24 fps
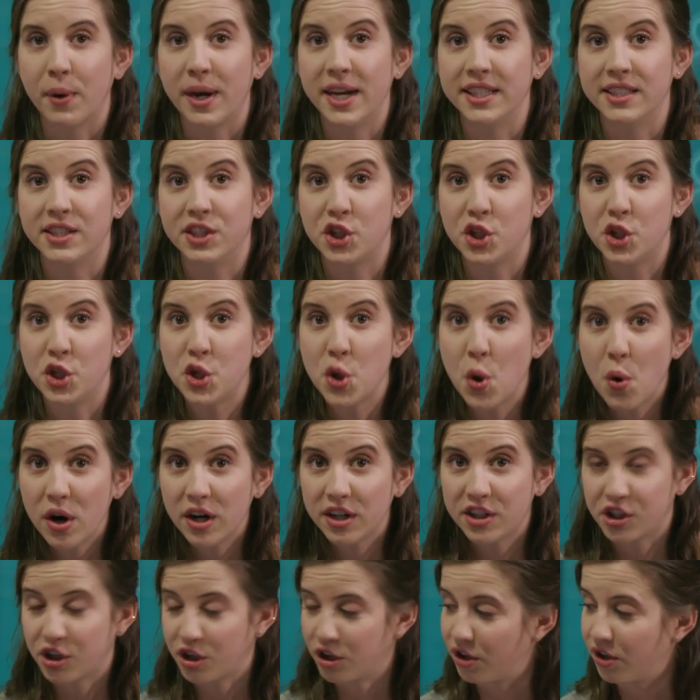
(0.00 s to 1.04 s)
when it's your
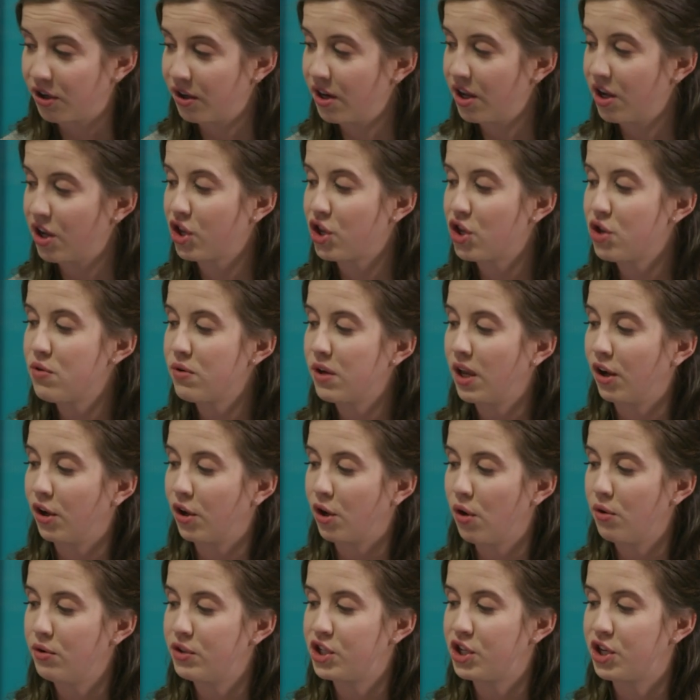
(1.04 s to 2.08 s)
turn, you can
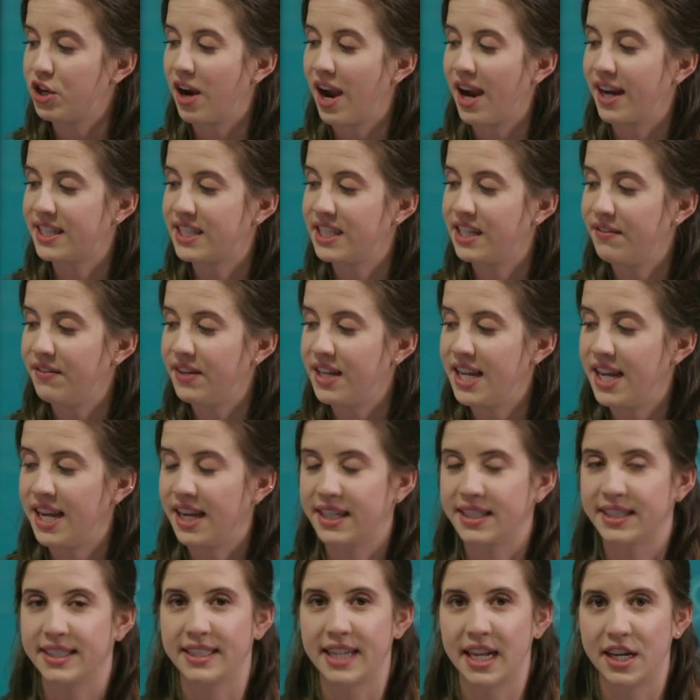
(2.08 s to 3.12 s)
go to your activity
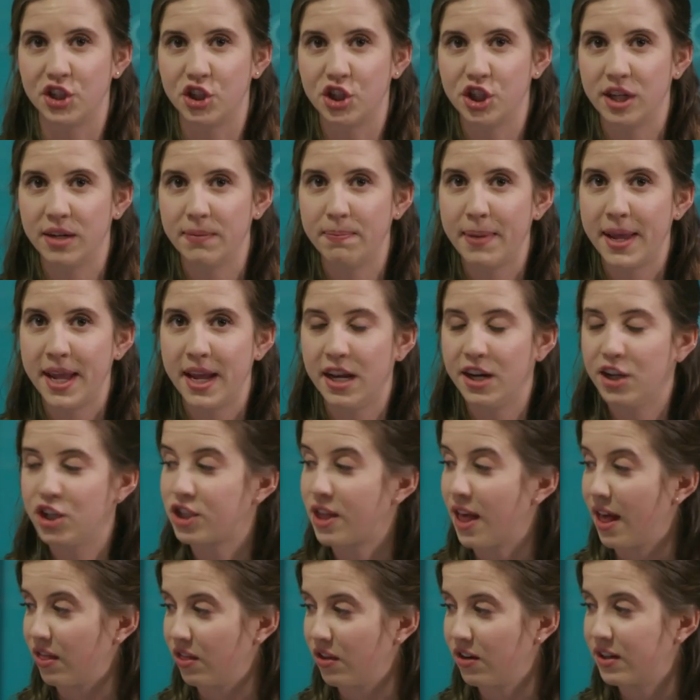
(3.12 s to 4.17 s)
extension page
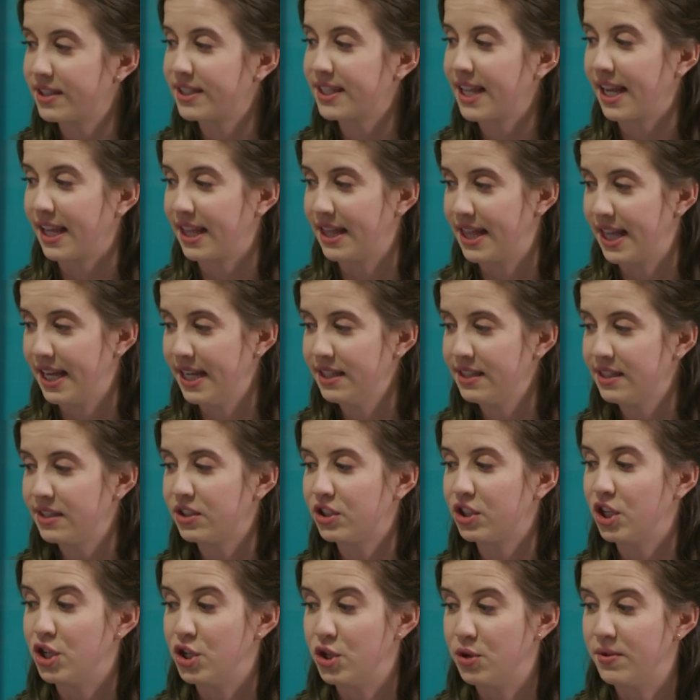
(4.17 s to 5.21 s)
that looks like this
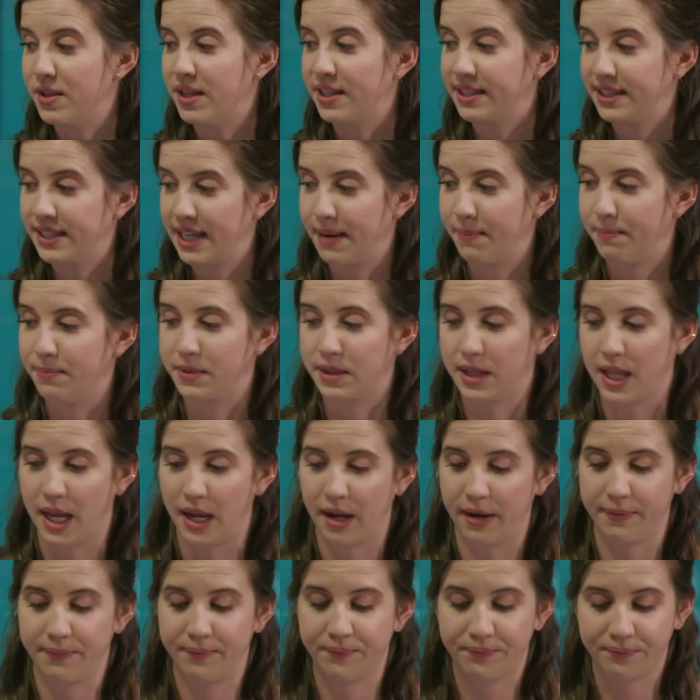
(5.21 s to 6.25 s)
to do the same thing.
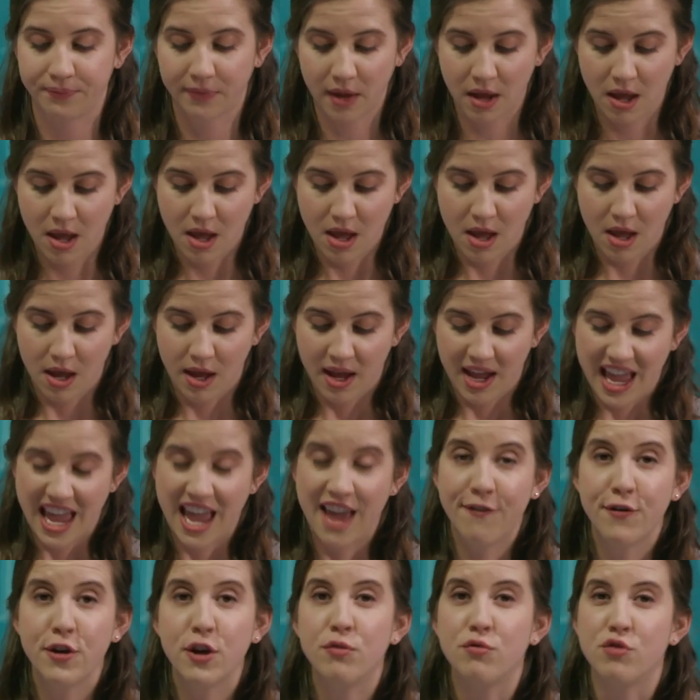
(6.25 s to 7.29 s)

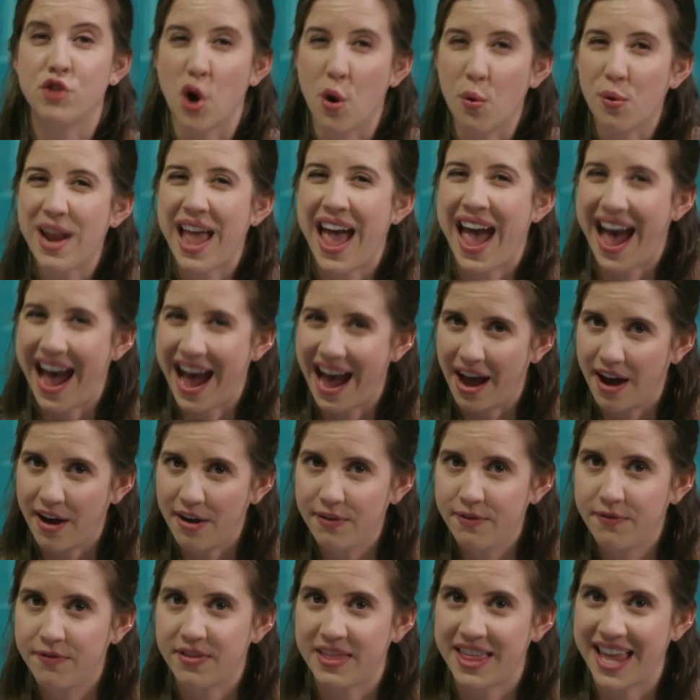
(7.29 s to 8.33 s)
If you don't
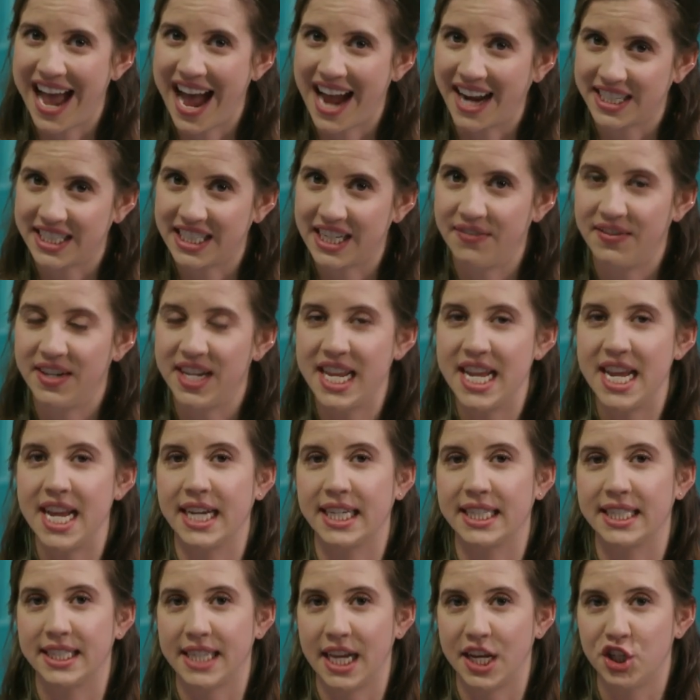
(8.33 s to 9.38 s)
have the activity
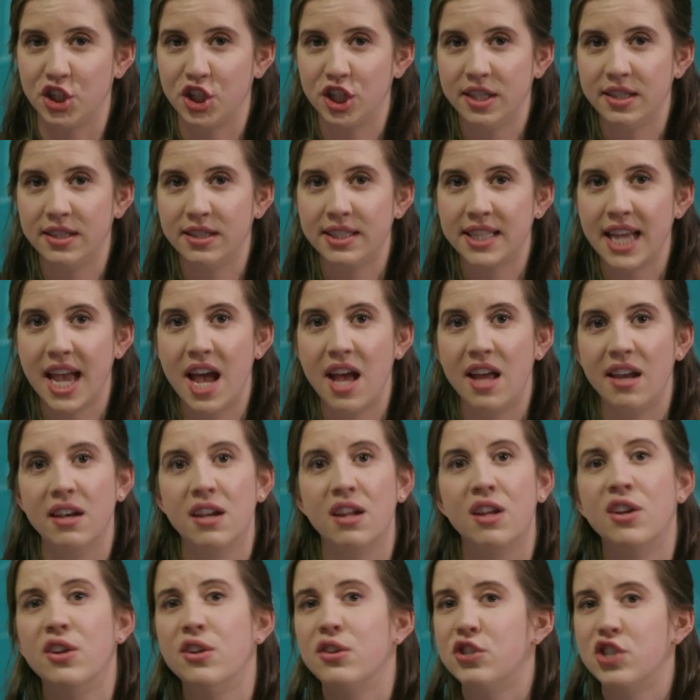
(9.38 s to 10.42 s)
extensions yet,
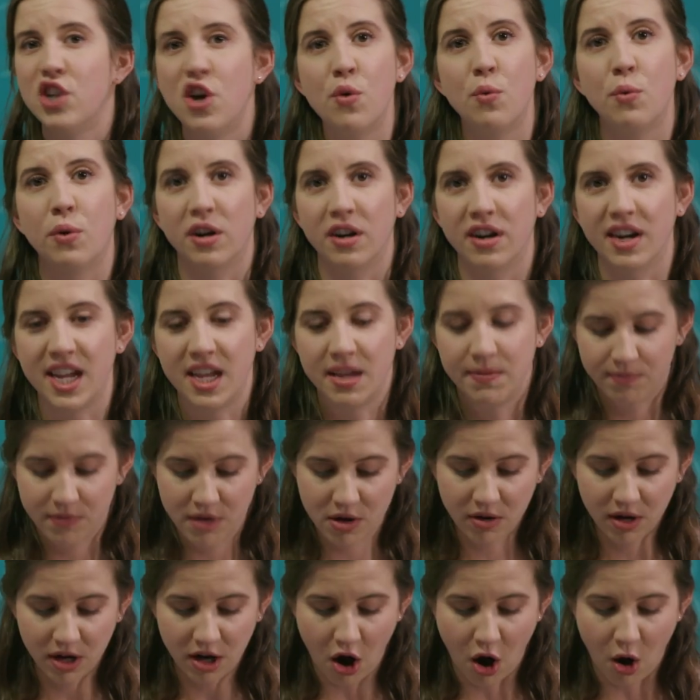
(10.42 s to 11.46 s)
don't worry,
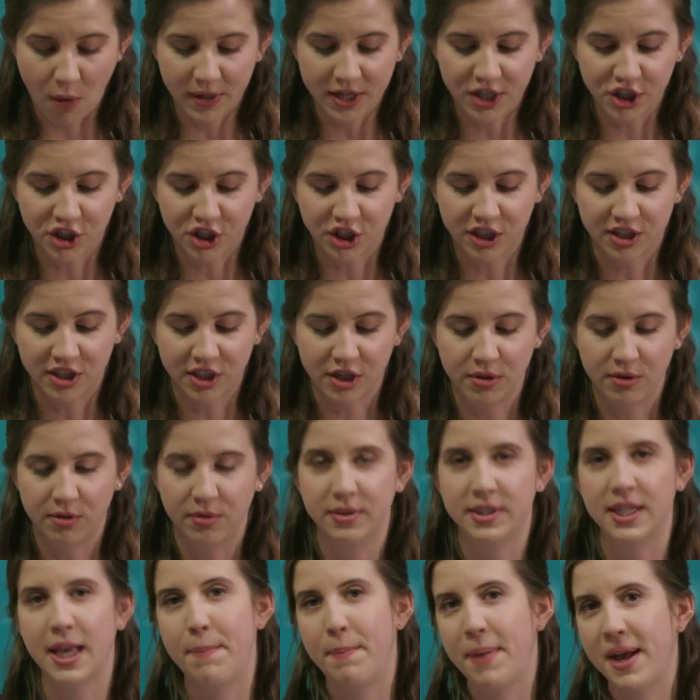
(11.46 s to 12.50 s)
you can always just
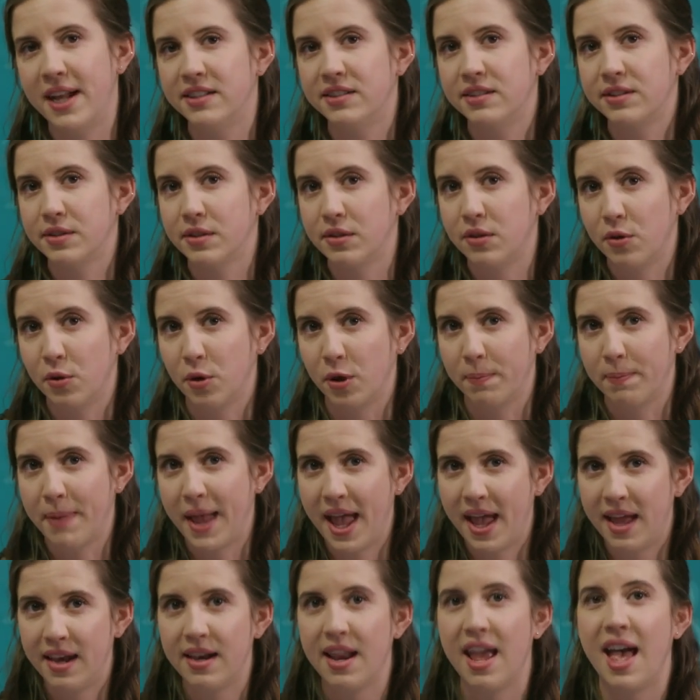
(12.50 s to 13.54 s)
use a pencil or
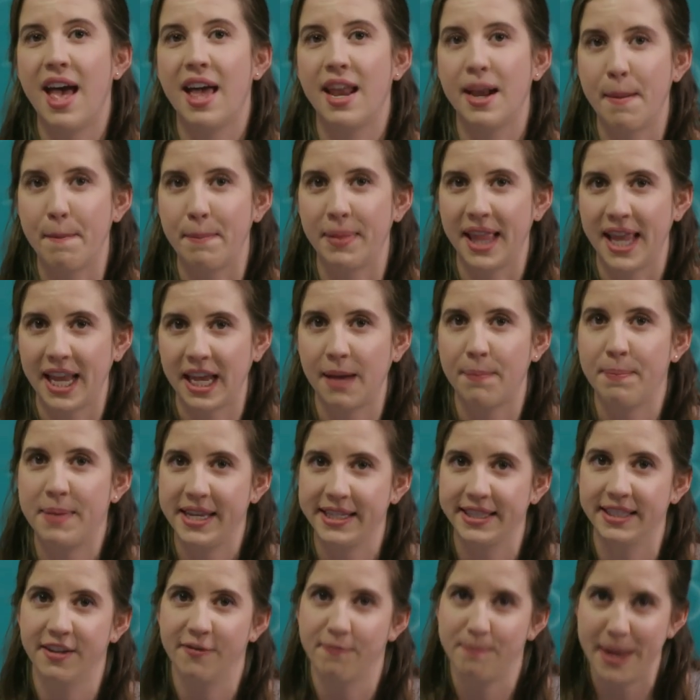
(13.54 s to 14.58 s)
pen and a blank
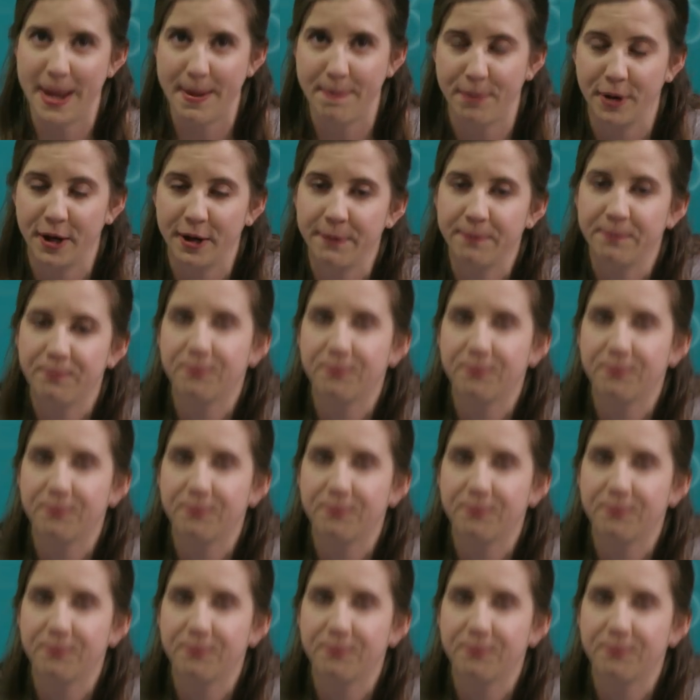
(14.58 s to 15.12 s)
piece of paper.